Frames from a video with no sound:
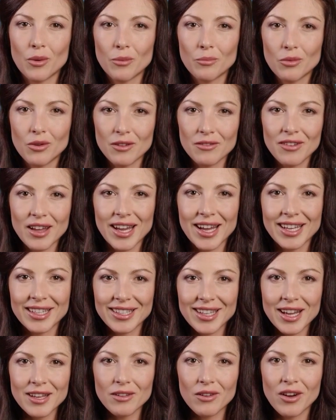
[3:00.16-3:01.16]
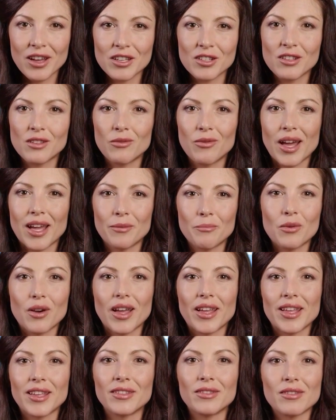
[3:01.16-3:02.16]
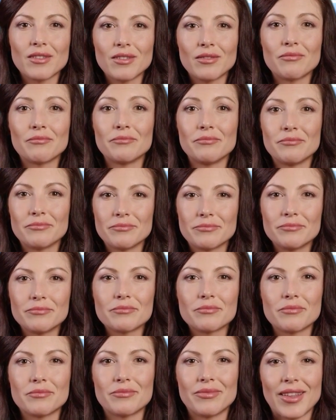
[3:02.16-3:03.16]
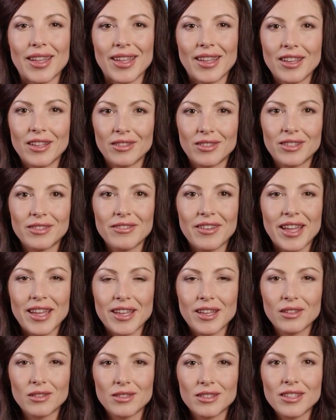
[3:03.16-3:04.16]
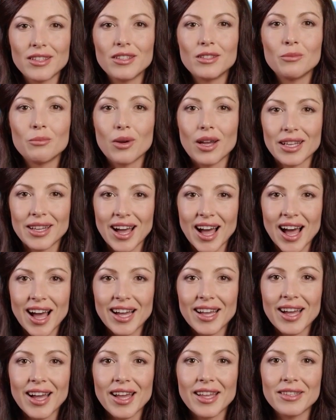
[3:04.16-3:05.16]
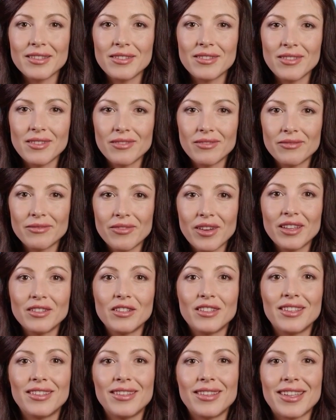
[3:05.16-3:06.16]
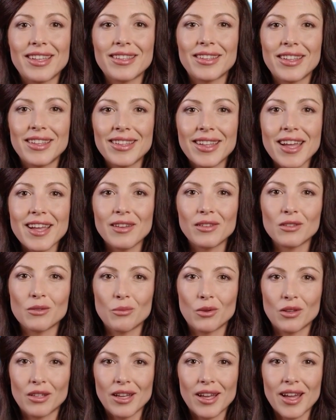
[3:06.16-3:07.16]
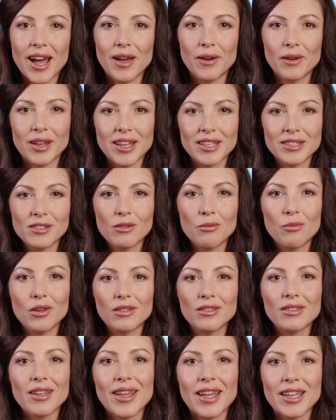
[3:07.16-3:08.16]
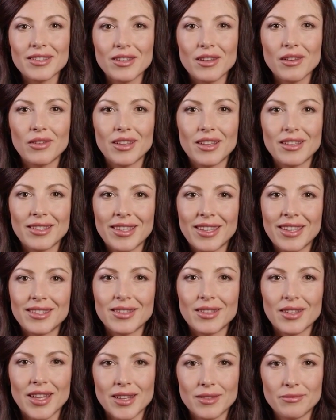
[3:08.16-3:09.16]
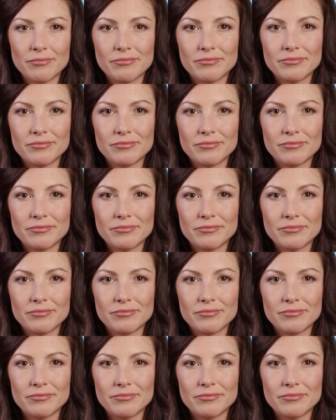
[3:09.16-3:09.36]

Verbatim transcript: improving and decoration light products. It uses videos to display the highlights, functions and details which can help customers select their goods easily.